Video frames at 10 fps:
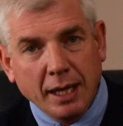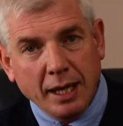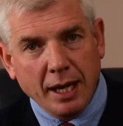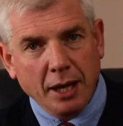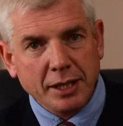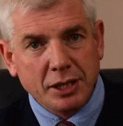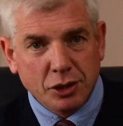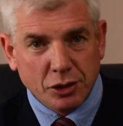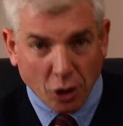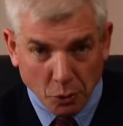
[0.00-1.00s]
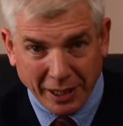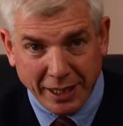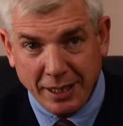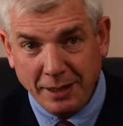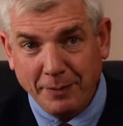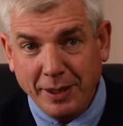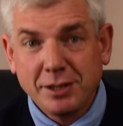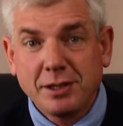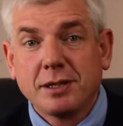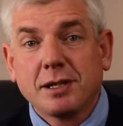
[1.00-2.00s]
Now there's so many
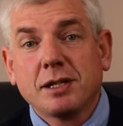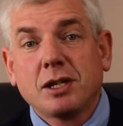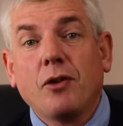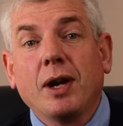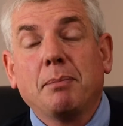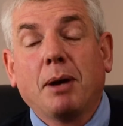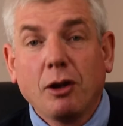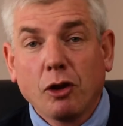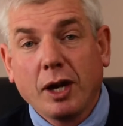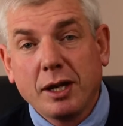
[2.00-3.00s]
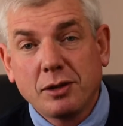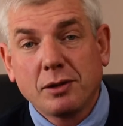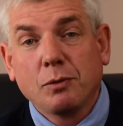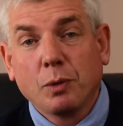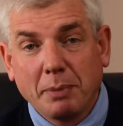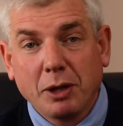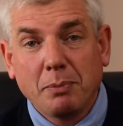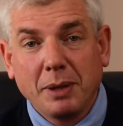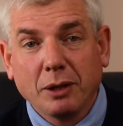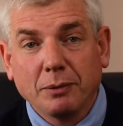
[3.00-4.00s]
instances around bilocation with Padre
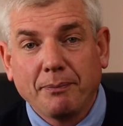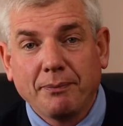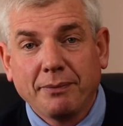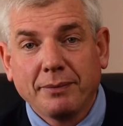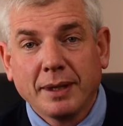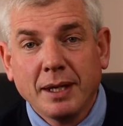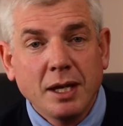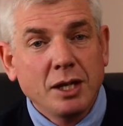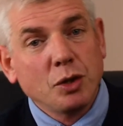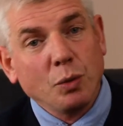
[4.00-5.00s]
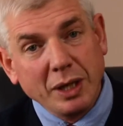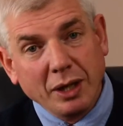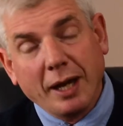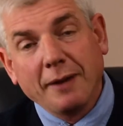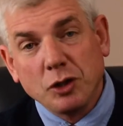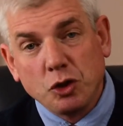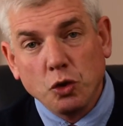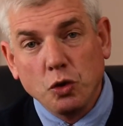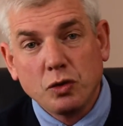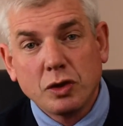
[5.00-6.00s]
Pio, so we're going to have to
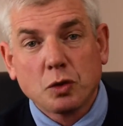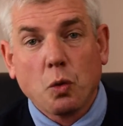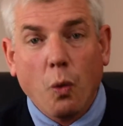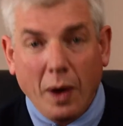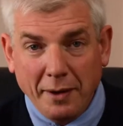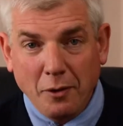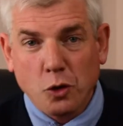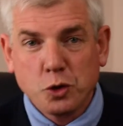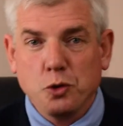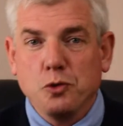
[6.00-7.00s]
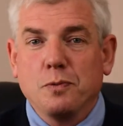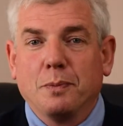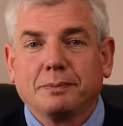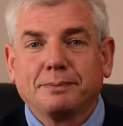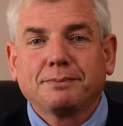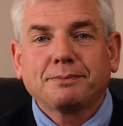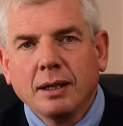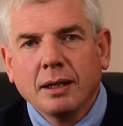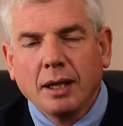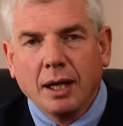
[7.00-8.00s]
choose just one or two.
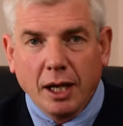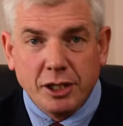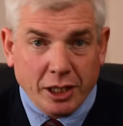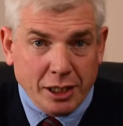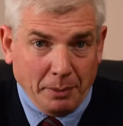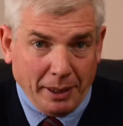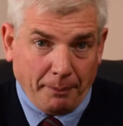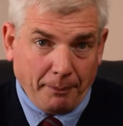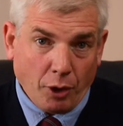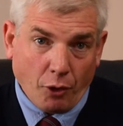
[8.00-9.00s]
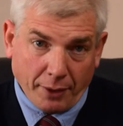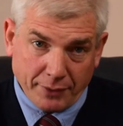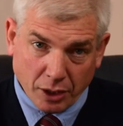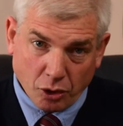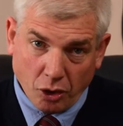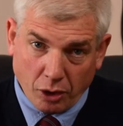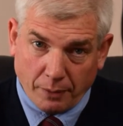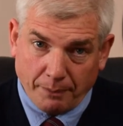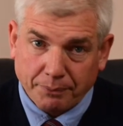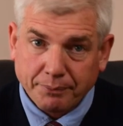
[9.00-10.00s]
A gentleman arrived in a car.
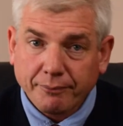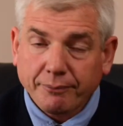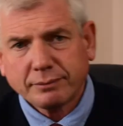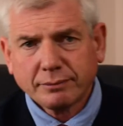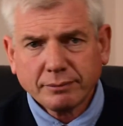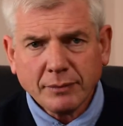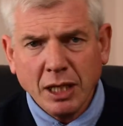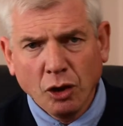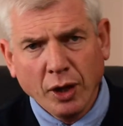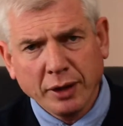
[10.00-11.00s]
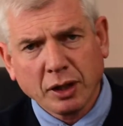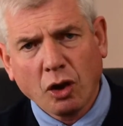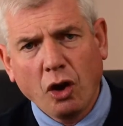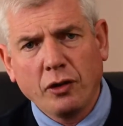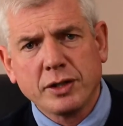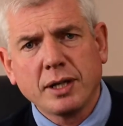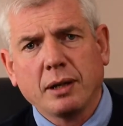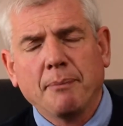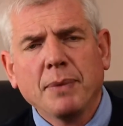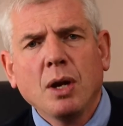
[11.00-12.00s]
He got out the car and said,
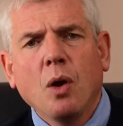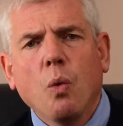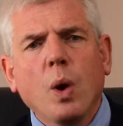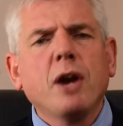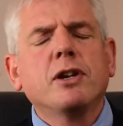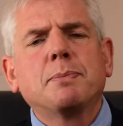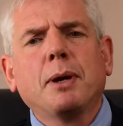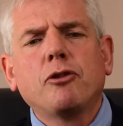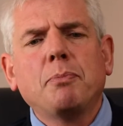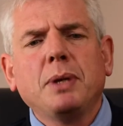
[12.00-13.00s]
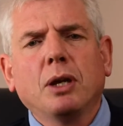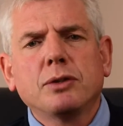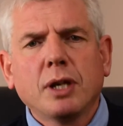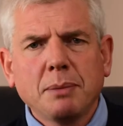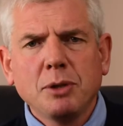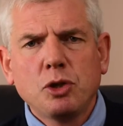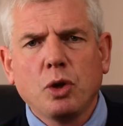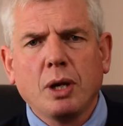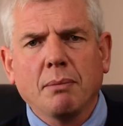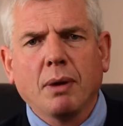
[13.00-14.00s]
"Where is Padre Pio? Take me to
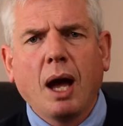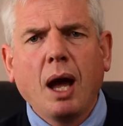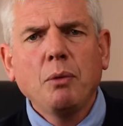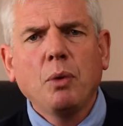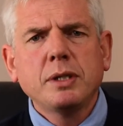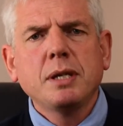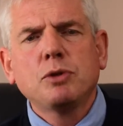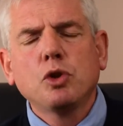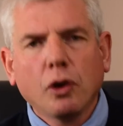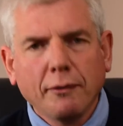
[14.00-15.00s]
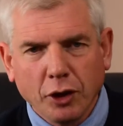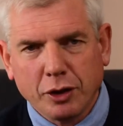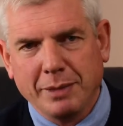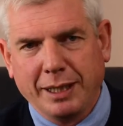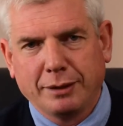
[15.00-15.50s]
him. I want him to convert me."